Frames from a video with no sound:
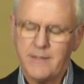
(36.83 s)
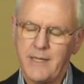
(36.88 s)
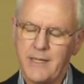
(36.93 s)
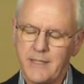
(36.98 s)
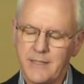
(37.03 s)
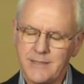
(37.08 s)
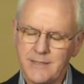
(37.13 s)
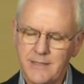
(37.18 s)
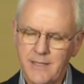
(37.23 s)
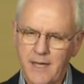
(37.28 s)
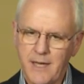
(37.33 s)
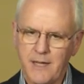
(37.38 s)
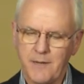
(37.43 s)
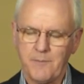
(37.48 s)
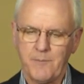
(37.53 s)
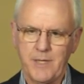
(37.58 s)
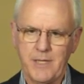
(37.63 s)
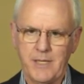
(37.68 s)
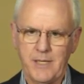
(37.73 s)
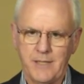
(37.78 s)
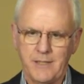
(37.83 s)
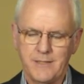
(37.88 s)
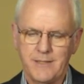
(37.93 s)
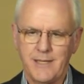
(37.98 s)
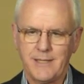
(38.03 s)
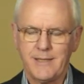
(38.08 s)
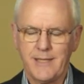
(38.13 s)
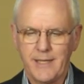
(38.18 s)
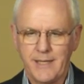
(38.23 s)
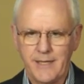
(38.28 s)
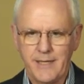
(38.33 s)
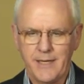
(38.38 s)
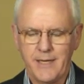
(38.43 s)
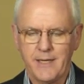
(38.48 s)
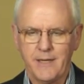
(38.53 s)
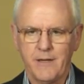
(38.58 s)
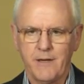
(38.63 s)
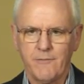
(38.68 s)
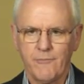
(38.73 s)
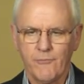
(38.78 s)
That does not mean that they
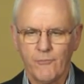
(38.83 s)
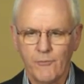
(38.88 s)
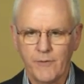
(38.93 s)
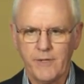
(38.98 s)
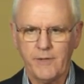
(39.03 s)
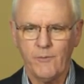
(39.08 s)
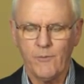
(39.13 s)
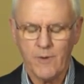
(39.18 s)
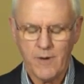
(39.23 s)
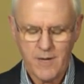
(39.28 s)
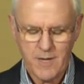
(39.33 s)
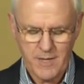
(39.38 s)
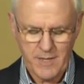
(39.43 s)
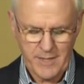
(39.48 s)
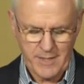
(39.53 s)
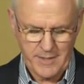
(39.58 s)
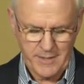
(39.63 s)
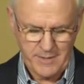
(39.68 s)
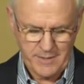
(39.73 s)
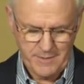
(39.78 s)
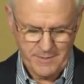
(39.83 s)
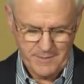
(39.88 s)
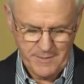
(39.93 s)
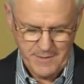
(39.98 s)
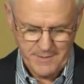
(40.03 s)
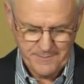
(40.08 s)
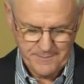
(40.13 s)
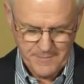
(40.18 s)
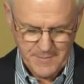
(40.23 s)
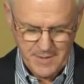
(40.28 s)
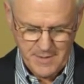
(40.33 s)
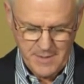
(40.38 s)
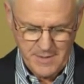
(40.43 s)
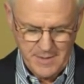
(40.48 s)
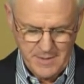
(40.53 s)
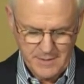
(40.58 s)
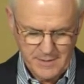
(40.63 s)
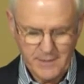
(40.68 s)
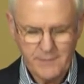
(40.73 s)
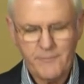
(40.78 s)
get a free ride,
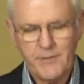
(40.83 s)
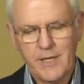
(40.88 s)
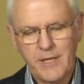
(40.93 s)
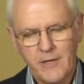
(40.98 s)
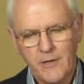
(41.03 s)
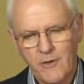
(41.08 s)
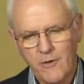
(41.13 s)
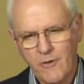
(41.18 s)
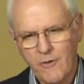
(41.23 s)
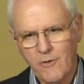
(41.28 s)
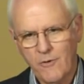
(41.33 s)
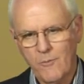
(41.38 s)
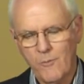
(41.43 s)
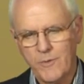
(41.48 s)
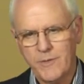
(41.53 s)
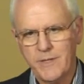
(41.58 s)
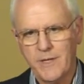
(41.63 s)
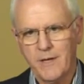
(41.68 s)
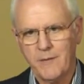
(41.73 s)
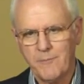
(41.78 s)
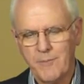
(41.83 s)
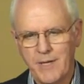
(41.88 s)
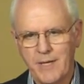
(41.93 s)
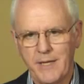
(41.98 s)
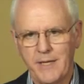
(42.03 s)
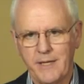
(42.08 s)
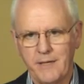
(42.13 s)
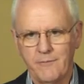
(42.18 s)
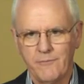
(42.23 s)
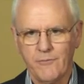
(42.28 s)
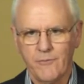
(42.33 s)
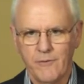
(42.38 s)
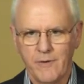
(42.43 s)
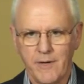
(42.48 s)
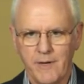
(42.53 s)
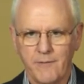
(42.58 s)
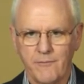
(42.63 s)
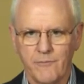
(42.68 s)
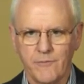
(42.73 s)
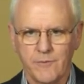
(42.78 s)
living in a home without paying
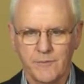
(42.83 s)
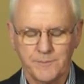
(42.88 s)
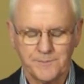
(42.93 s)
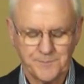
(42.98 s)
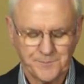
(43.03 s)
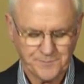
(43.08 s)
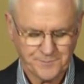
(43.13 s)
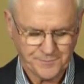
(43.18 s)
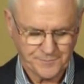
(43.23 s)
forever.